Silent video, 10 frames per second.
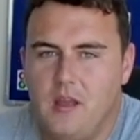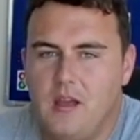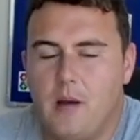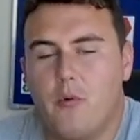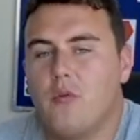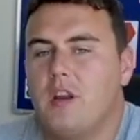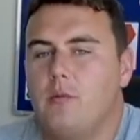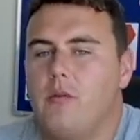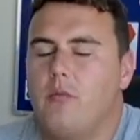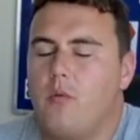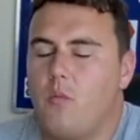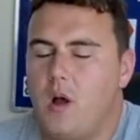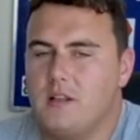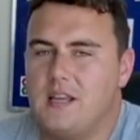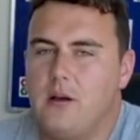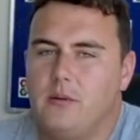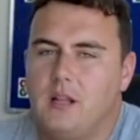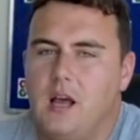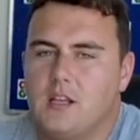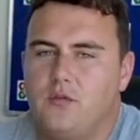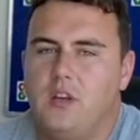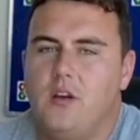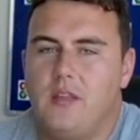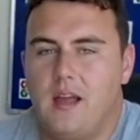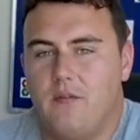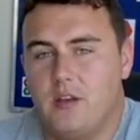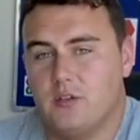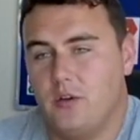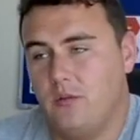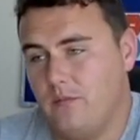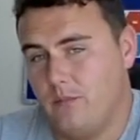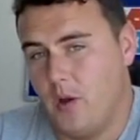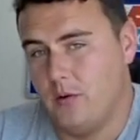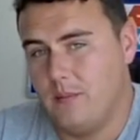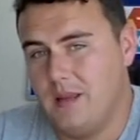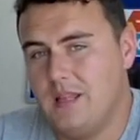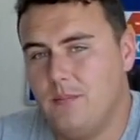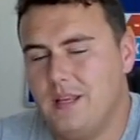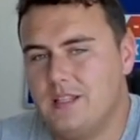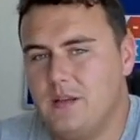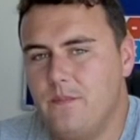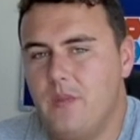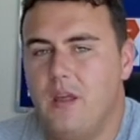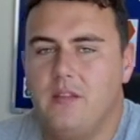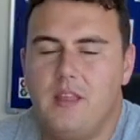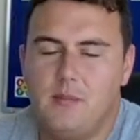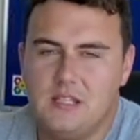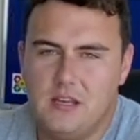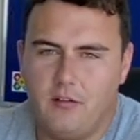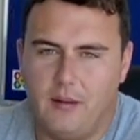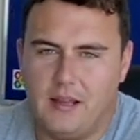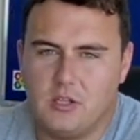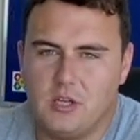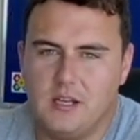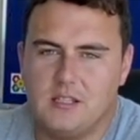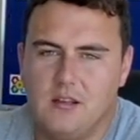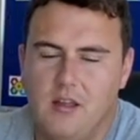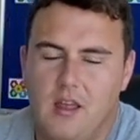And we've worked out in the last video that if there's only me in the meeting, there'll be 0 handshakes.